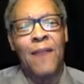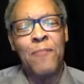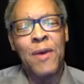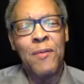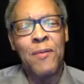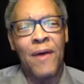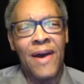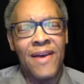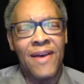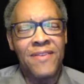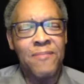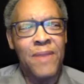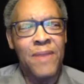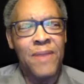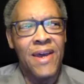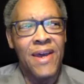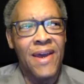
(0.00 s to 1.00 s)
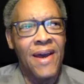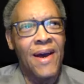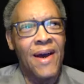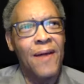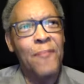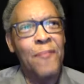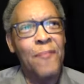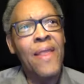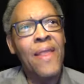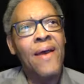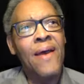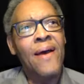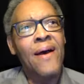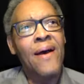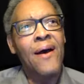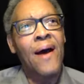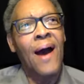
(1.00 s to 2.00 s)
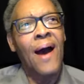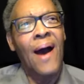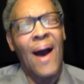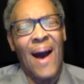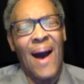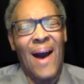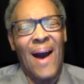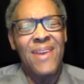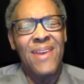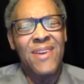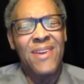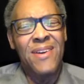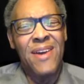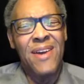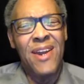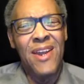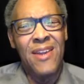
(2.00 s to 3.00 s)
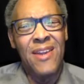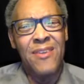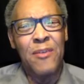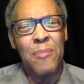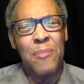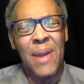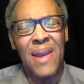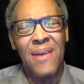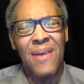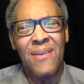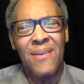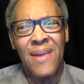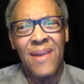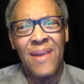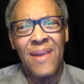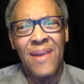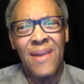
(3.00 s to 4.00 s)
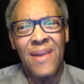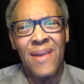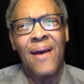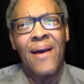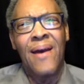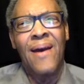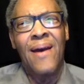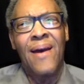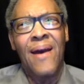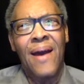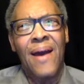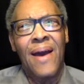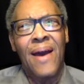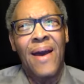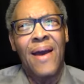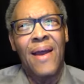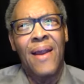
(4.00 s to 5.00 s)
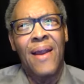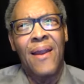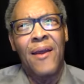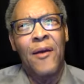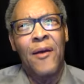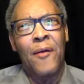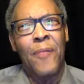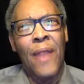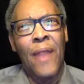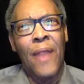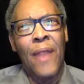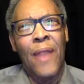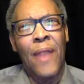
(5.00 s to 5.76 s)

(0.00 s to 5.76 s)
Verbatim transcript: people ask me, um, how did you get into ballooning? Mm -hmm. And I